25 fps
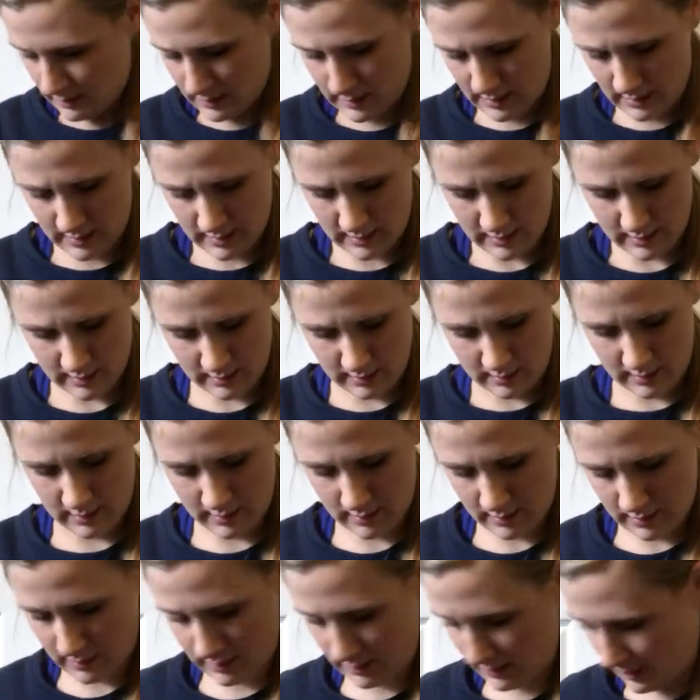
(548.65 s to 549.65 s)
Then
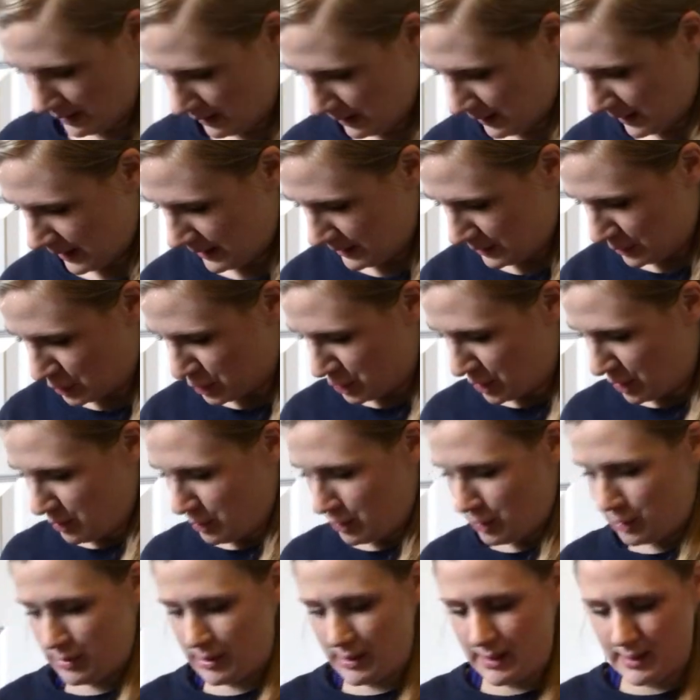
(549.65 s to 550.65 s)
I'll kind of show
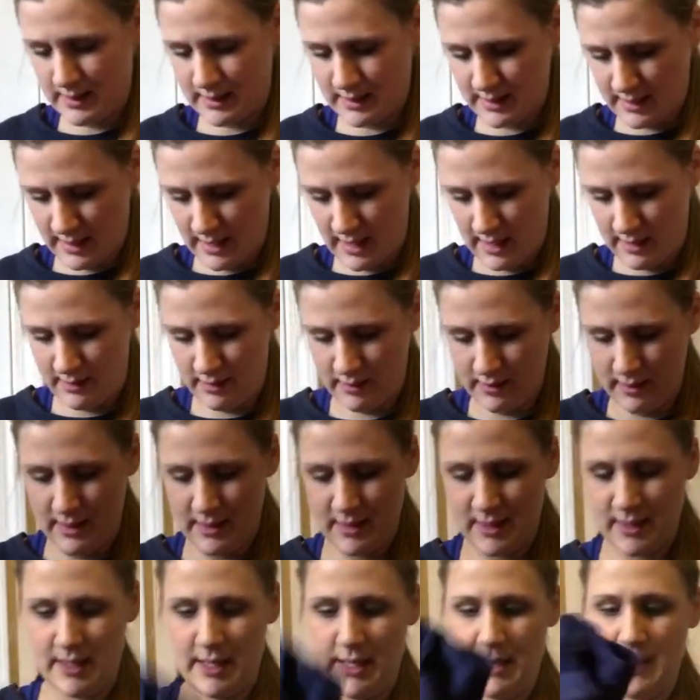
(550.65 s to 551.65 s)
you these together.
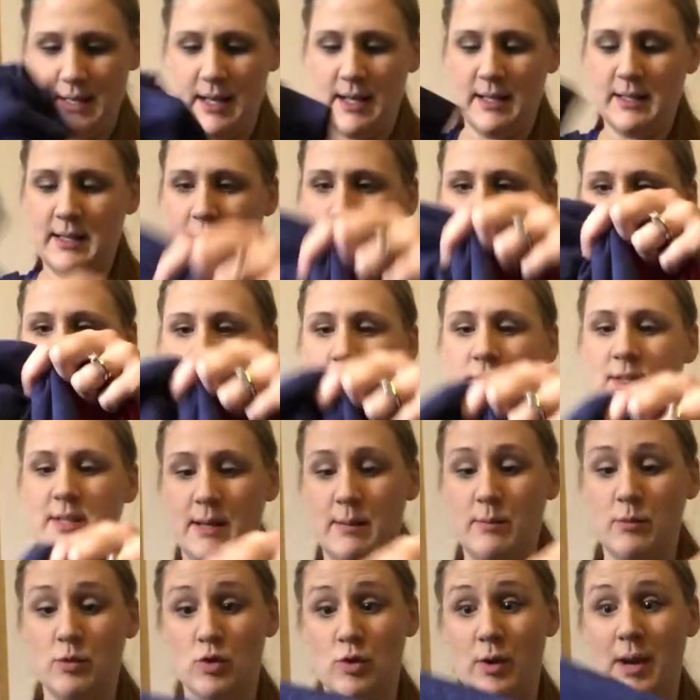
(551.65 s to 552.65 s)
These are the exact
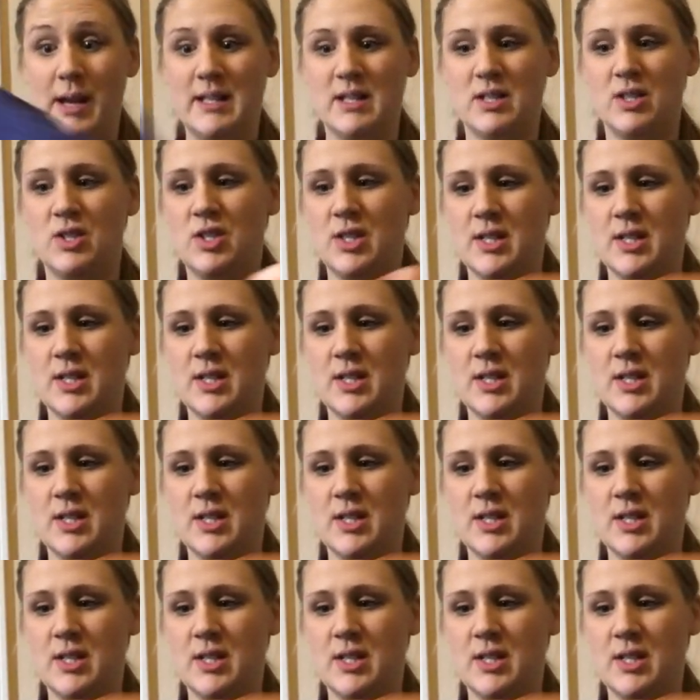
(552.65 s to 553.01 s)
same dress,